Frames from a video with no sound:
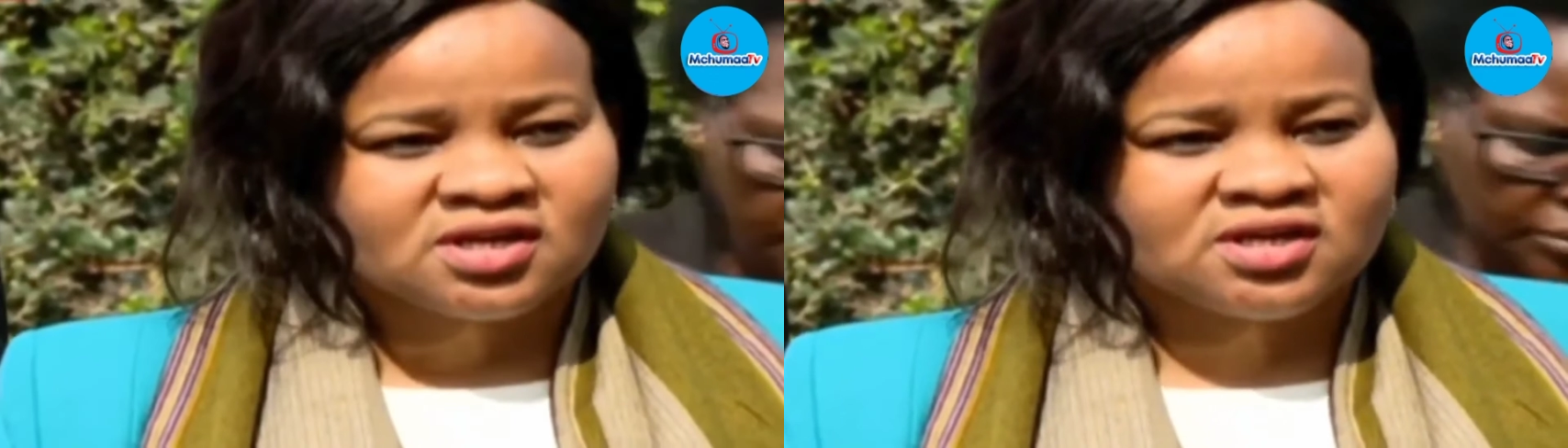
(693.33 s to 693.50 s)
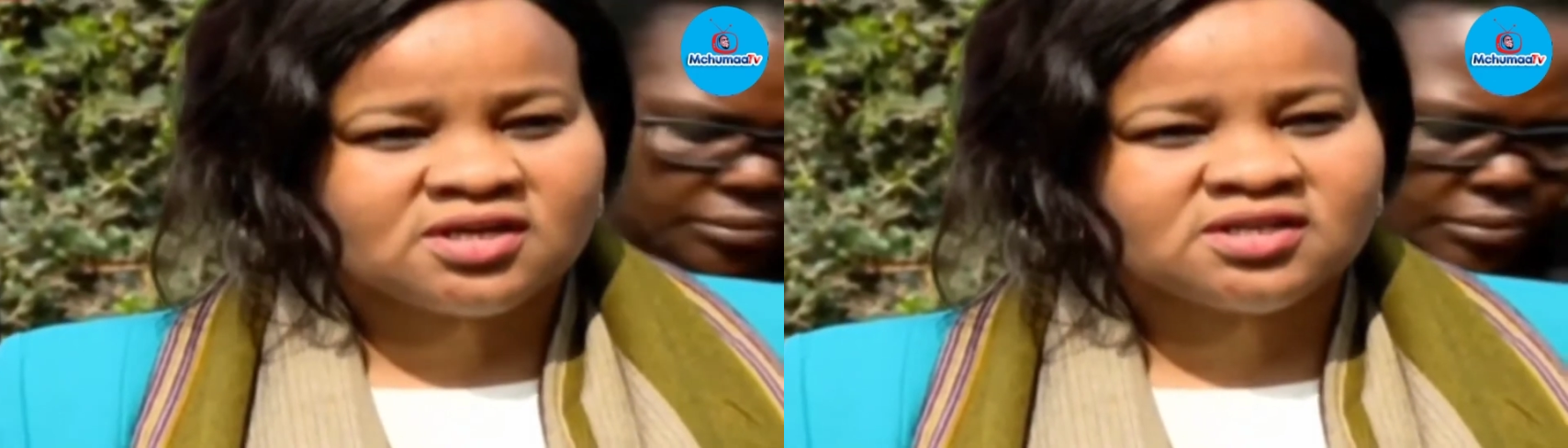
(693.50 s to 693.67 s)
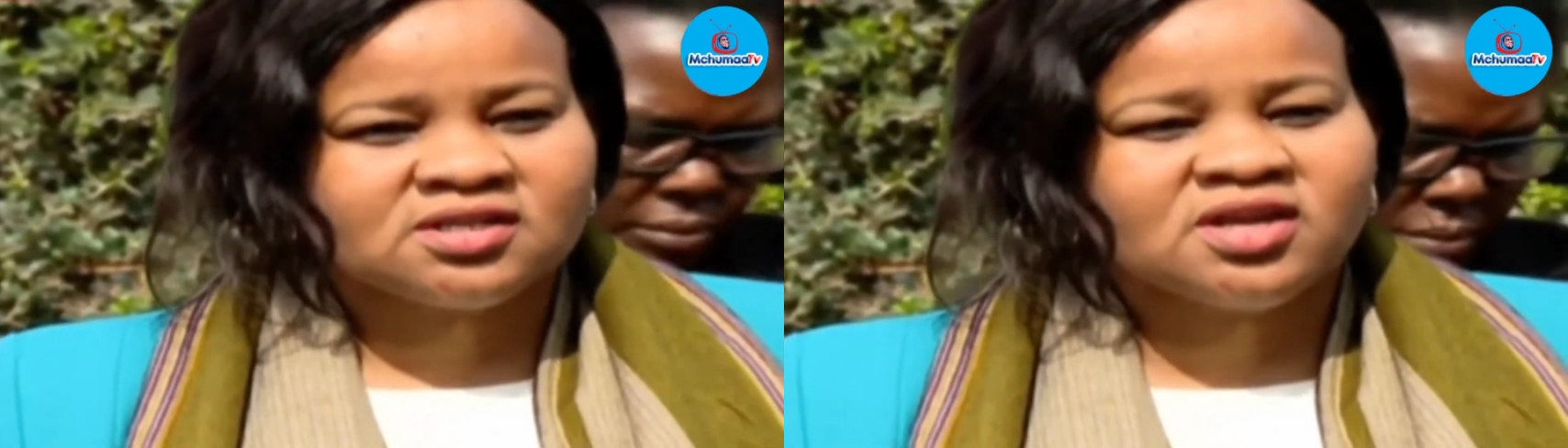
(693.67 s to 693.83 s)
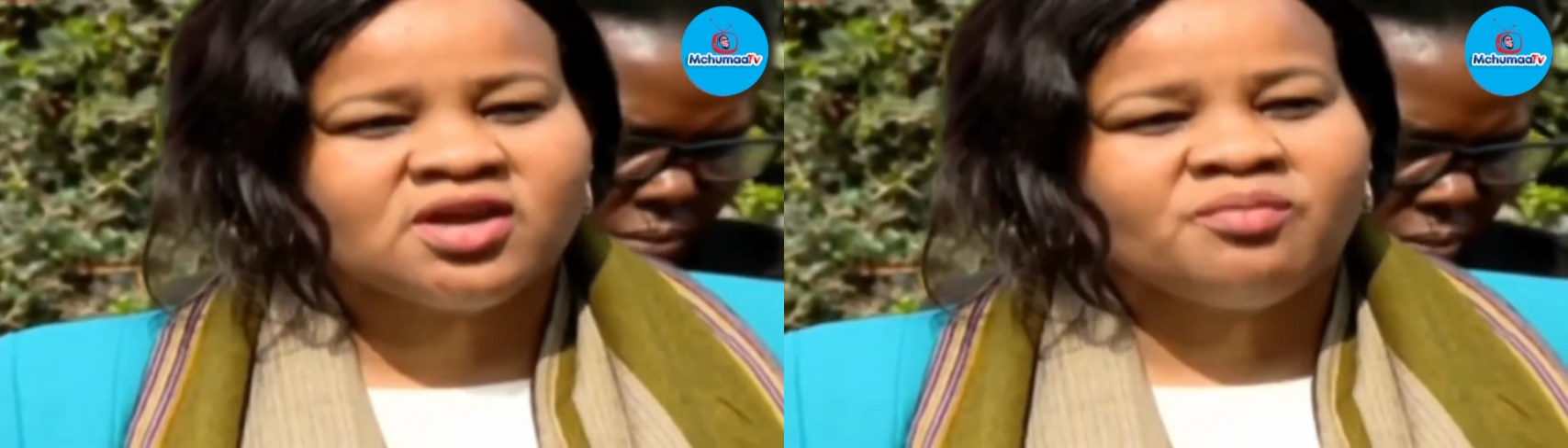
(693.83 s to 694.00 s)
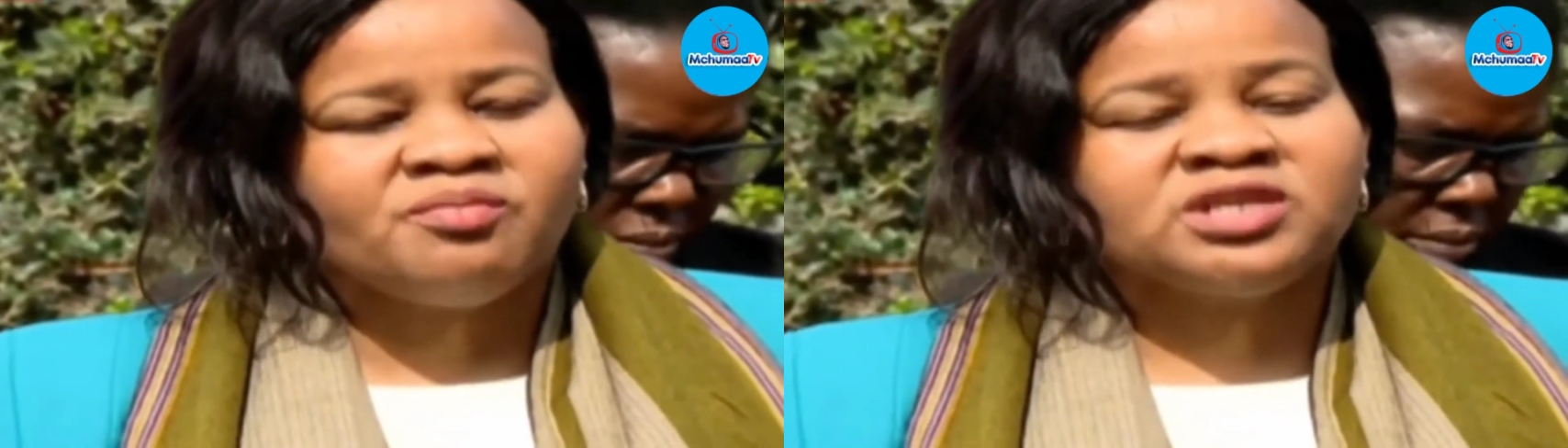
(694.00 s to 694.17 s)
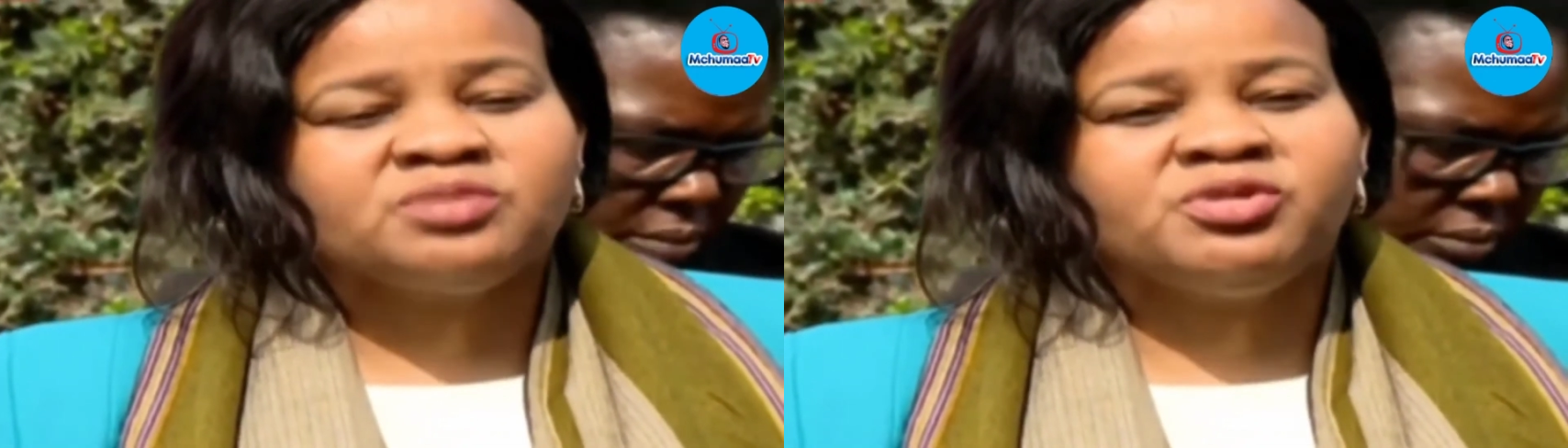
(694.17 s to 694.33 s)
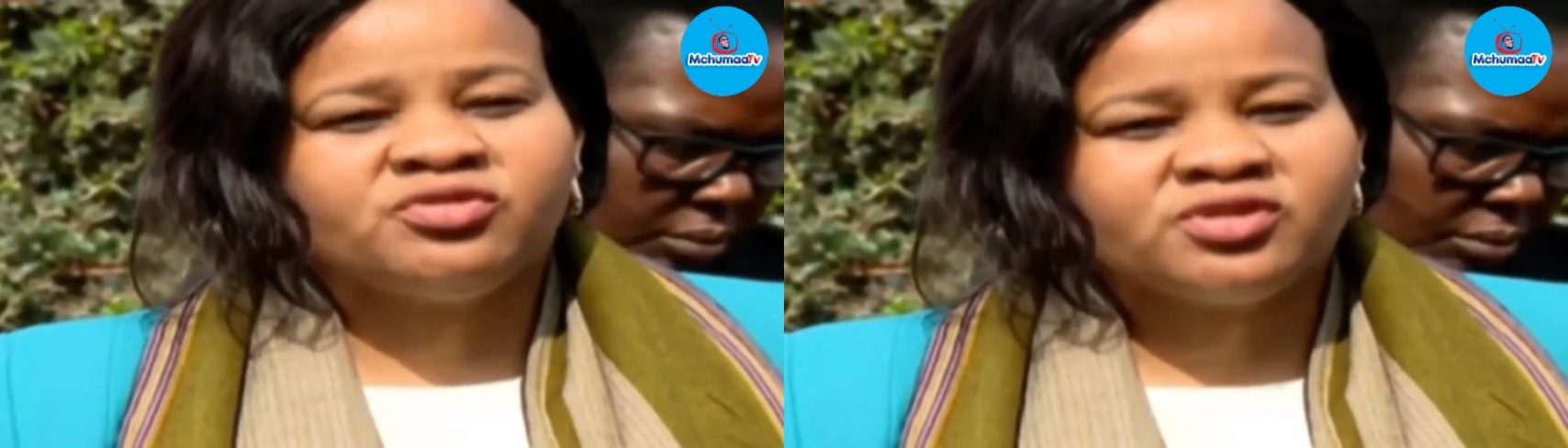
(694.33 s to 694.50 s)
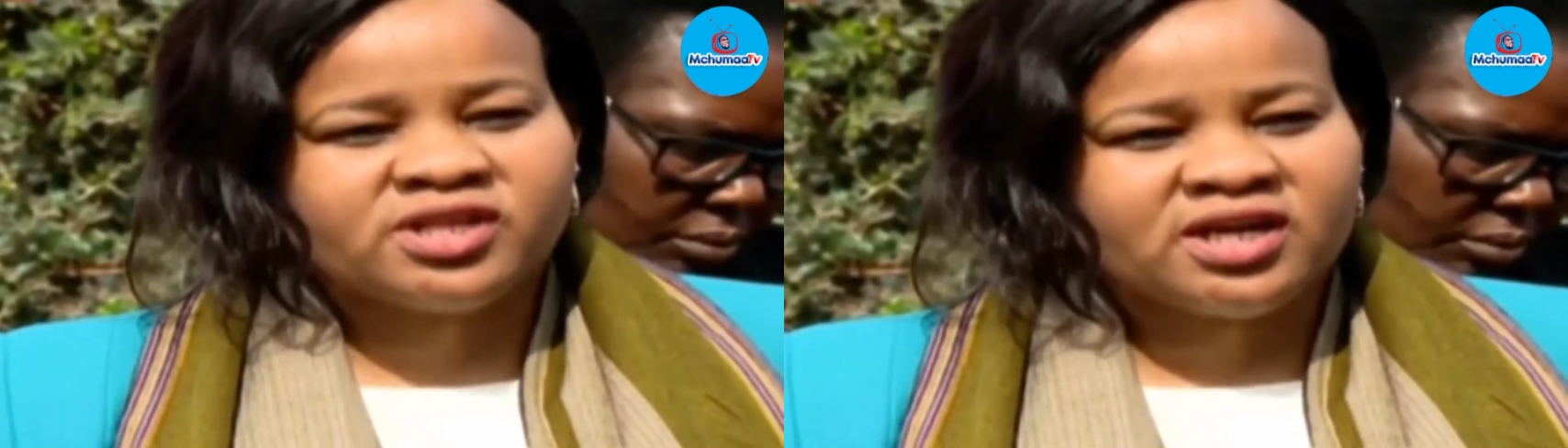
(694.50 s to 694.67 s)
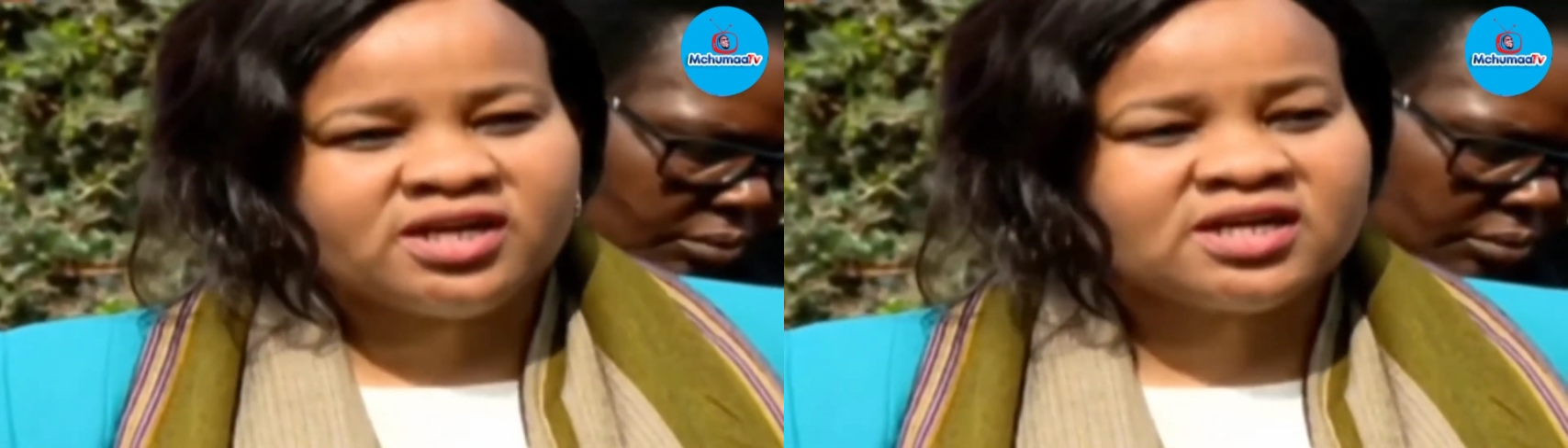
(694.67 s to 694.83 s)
yes, but before they are